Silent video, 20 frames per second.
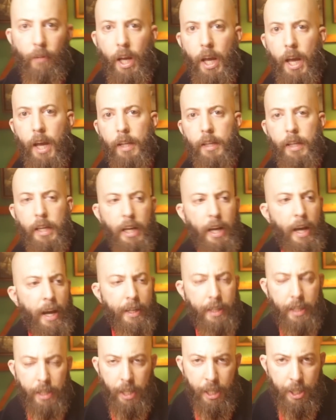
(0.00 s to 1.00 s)
and
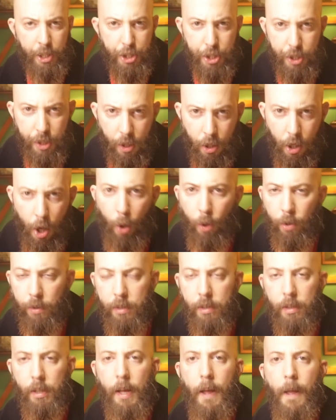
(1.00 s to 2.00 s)
its
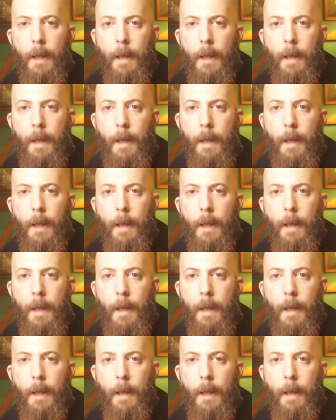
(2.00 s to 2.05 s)
cult